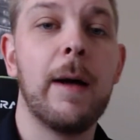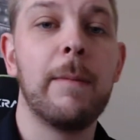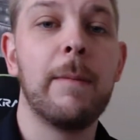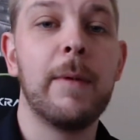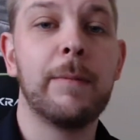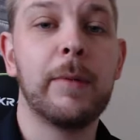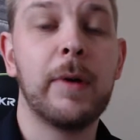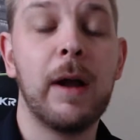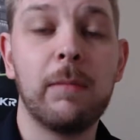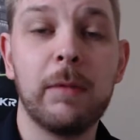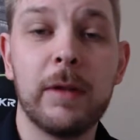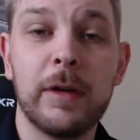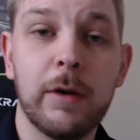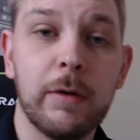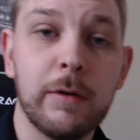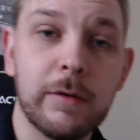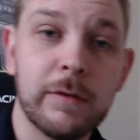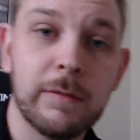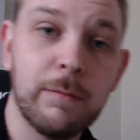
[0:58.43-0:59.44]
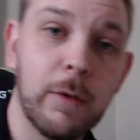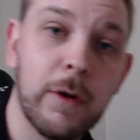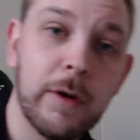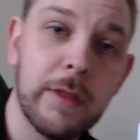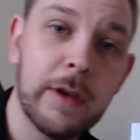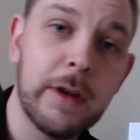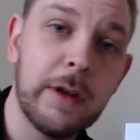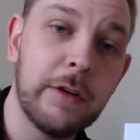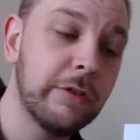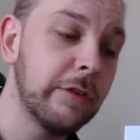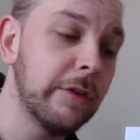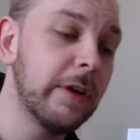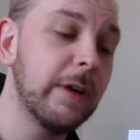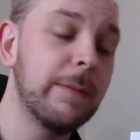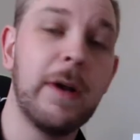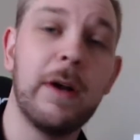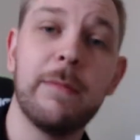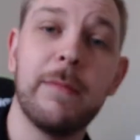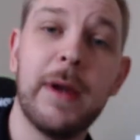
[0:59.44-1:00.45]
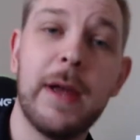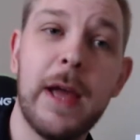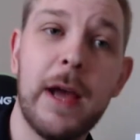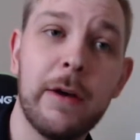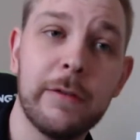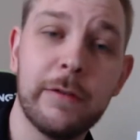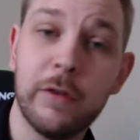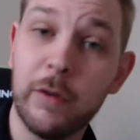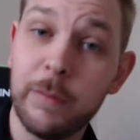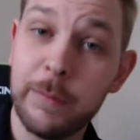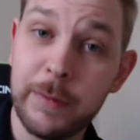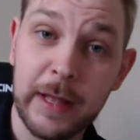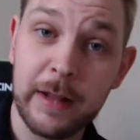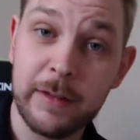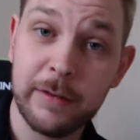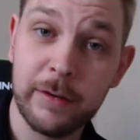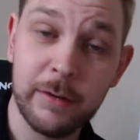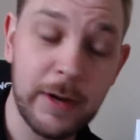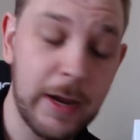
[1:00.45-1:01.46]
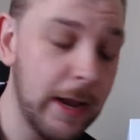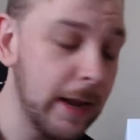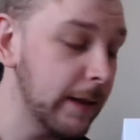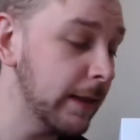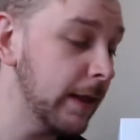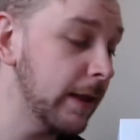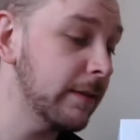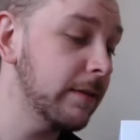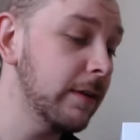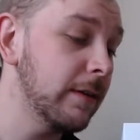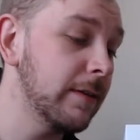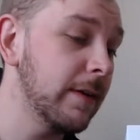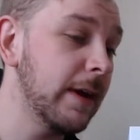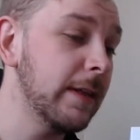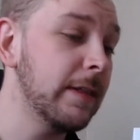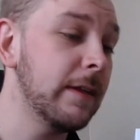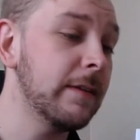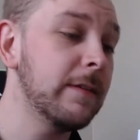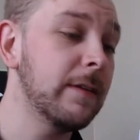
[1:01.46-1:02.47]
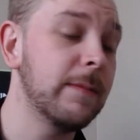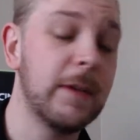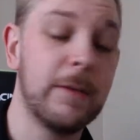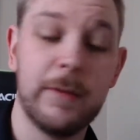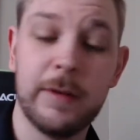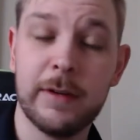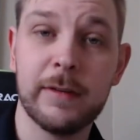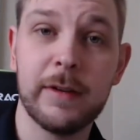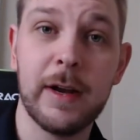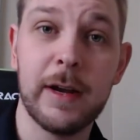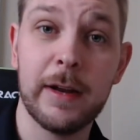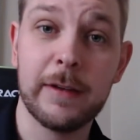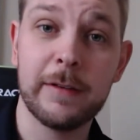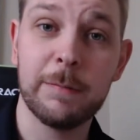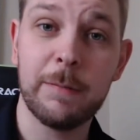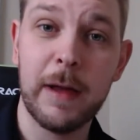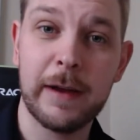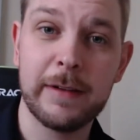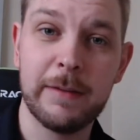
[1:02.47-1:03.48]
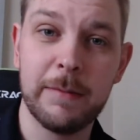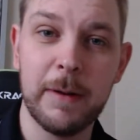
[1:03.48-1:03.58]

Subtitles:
It probably knows more than it should about my household, but that's okay. That's all right. That's something we just kind of expect